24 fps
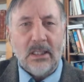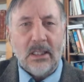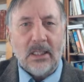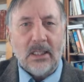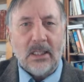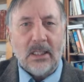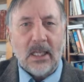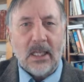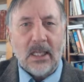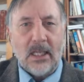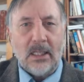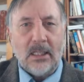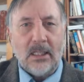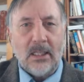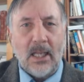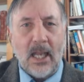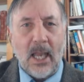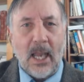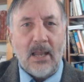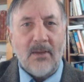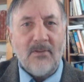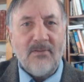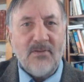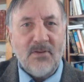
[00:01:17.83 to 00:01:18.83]

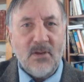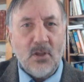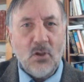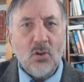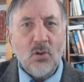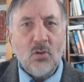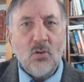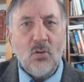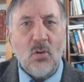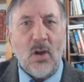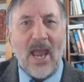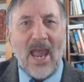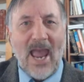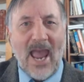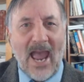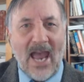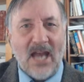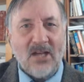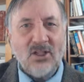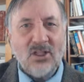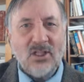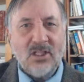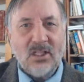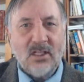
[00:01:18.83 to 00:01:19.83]
a few
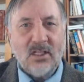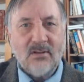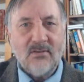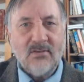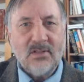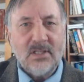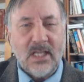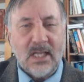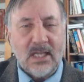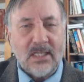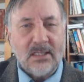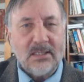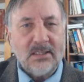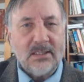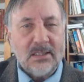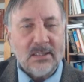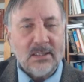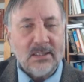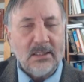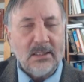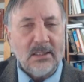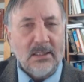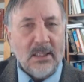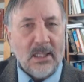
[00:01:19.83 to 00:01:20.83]
adjectives
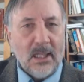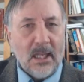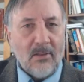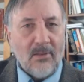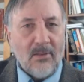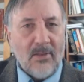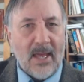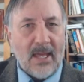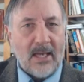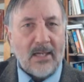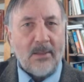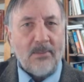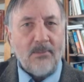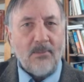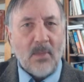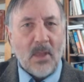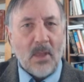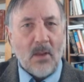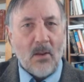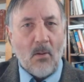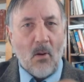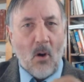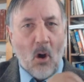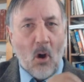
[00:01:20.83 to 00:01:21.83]
that
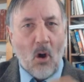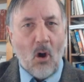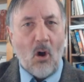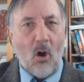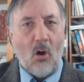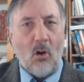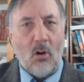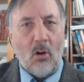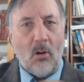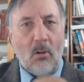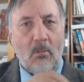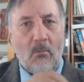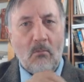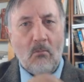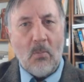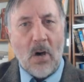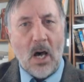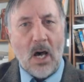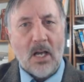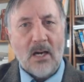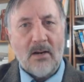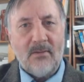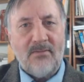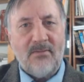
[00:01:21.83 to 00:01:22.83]
all
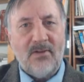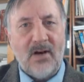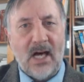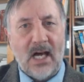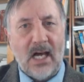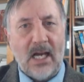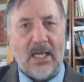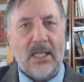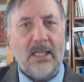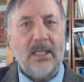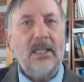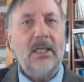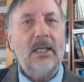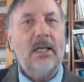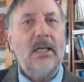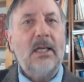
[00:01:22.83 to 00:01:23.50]
modify